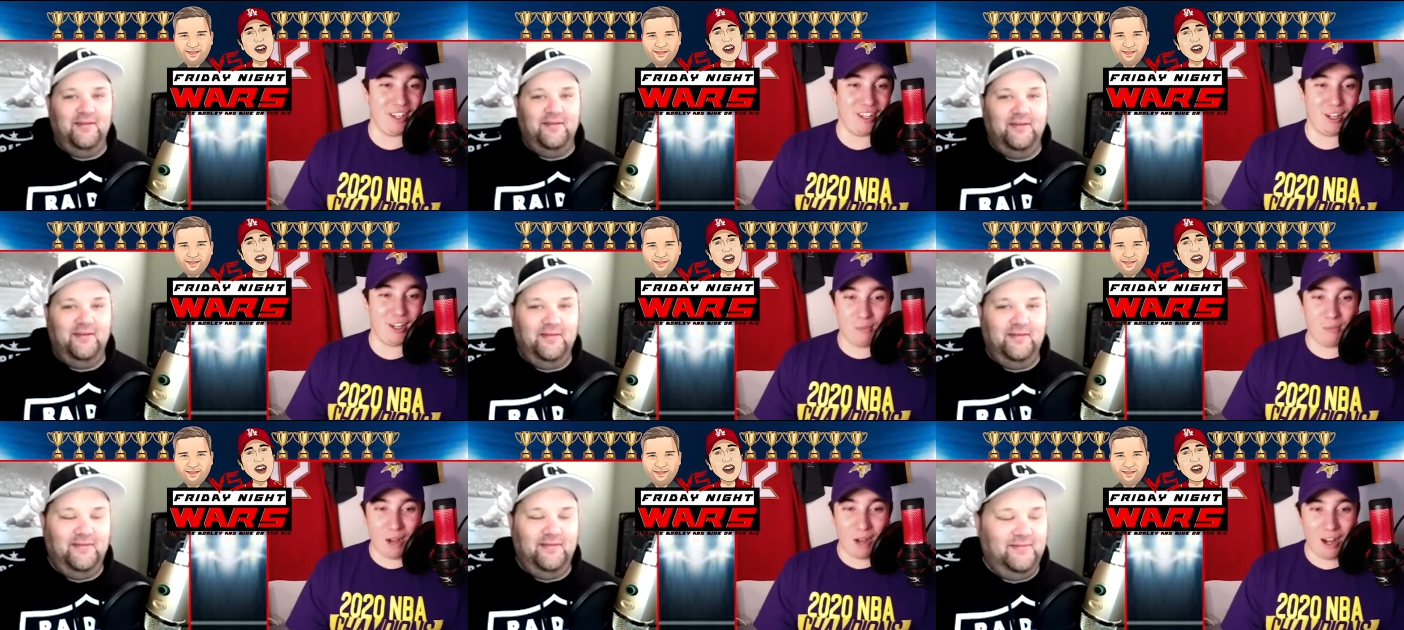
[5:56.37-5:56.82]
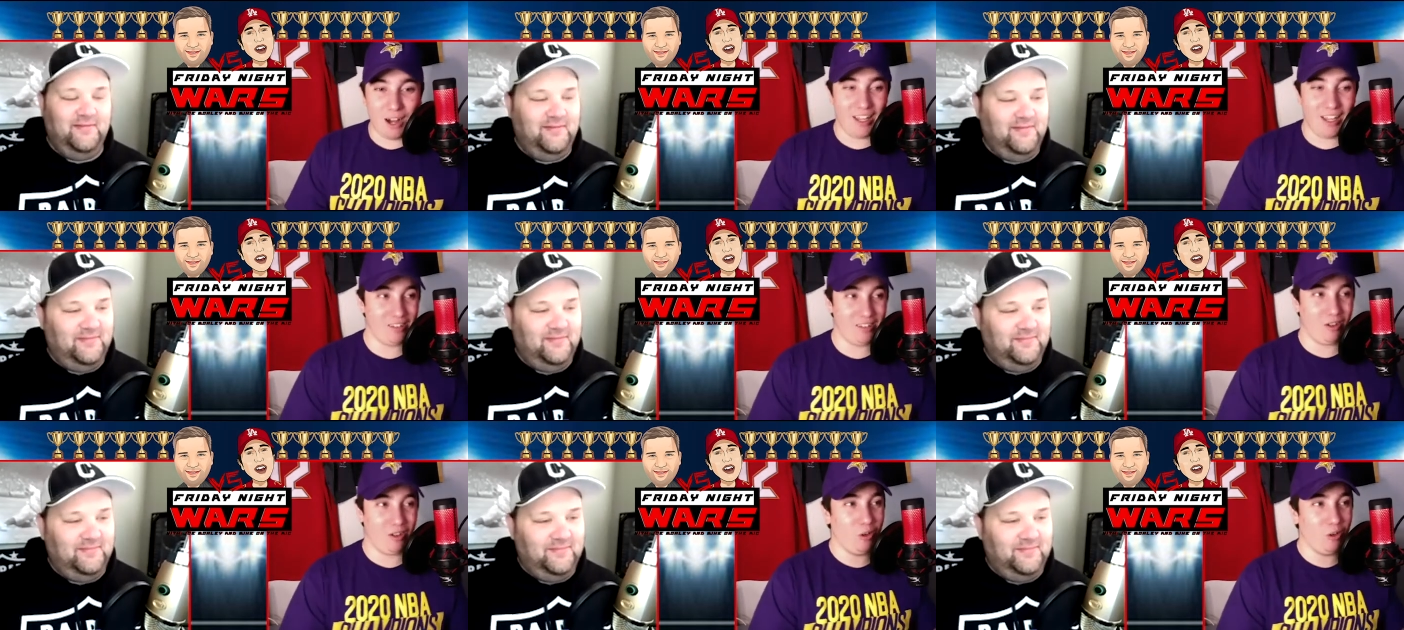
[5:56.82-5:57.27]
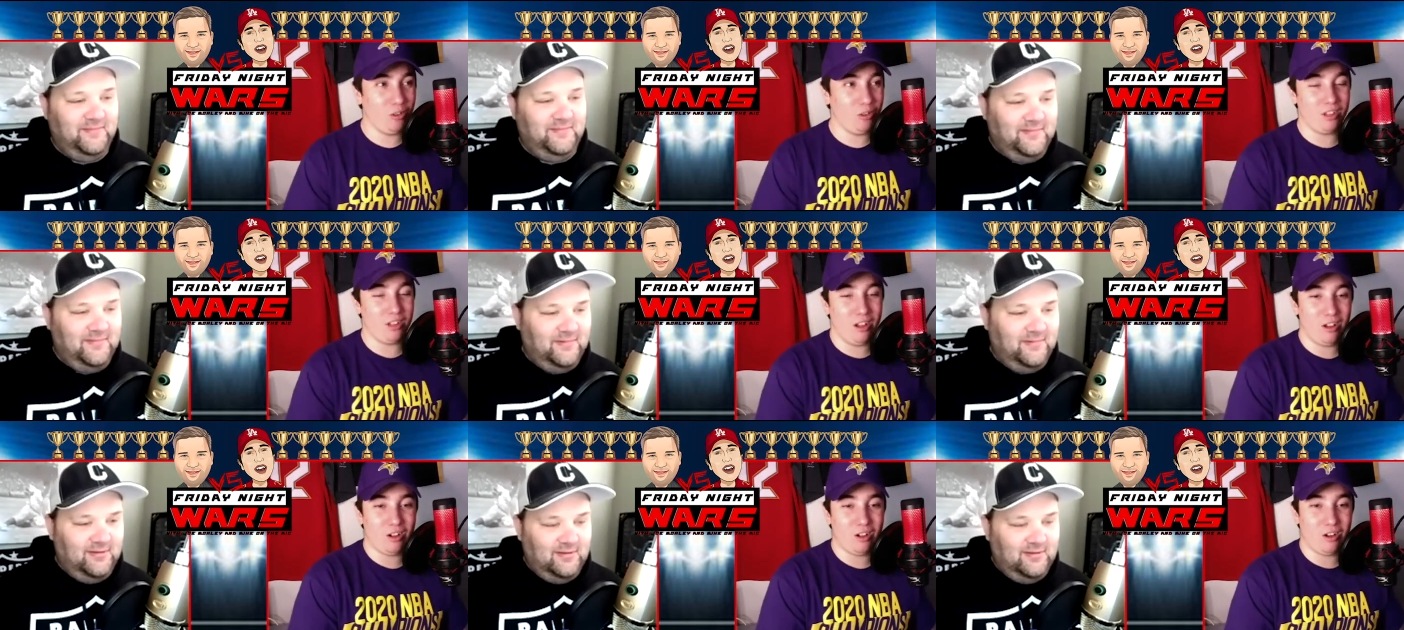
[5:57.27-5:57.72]
Speaker 1: Come on, he has a whole
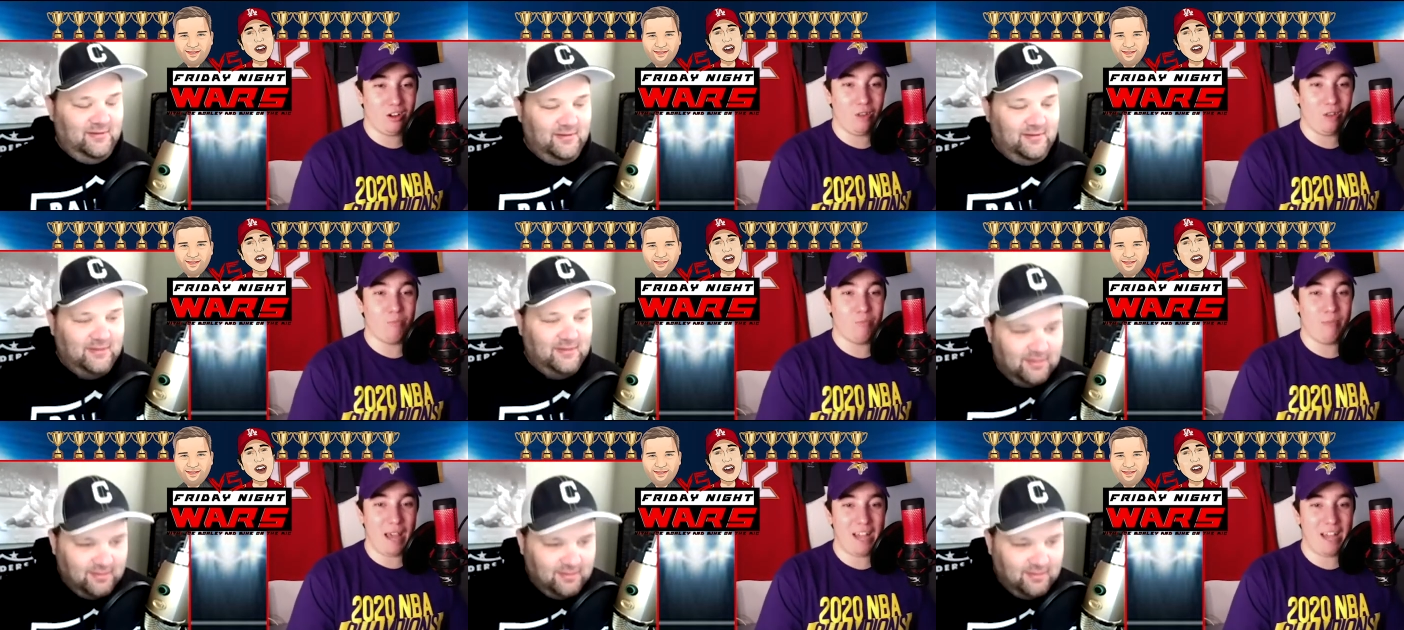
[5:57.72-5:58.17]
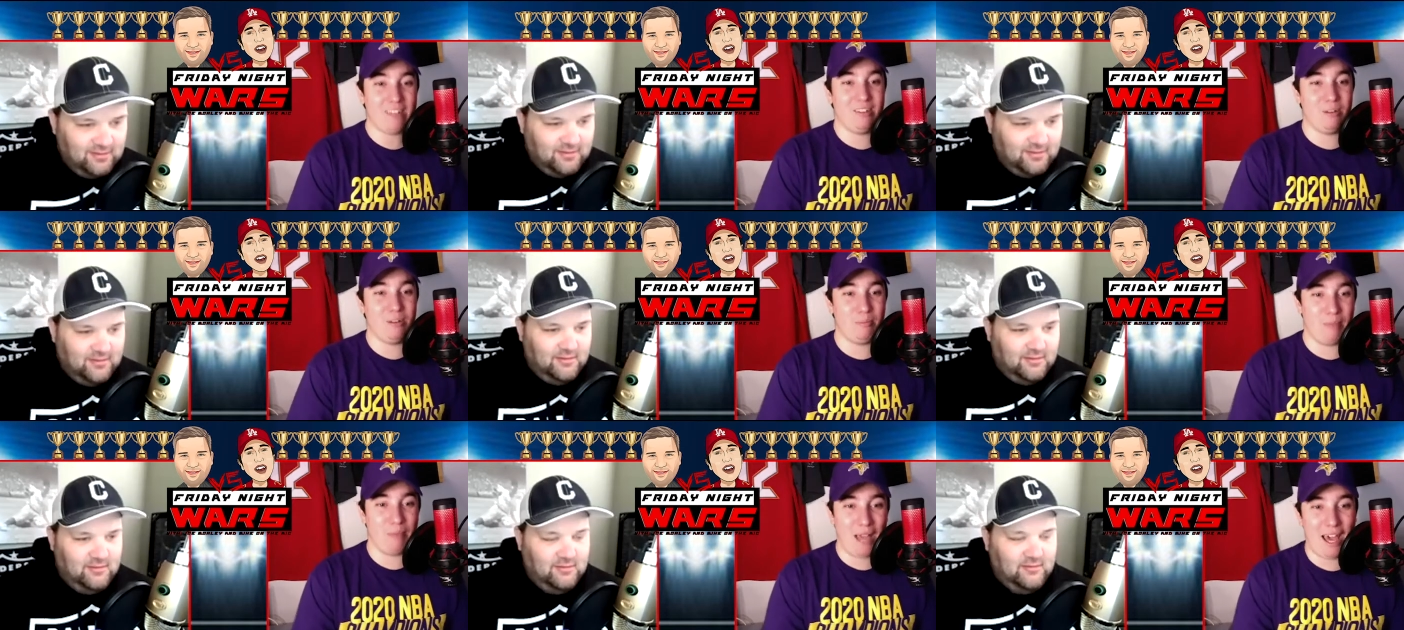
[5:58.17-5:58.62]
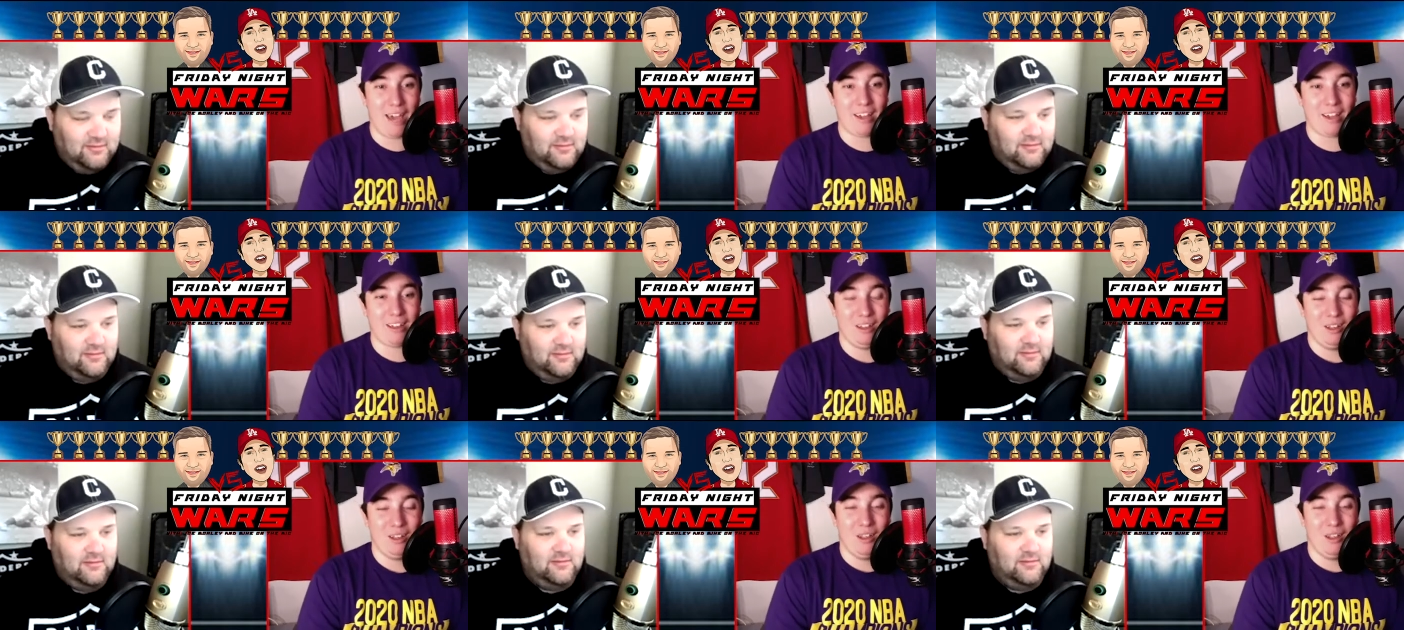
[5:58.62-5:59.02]
song called "Back to Back."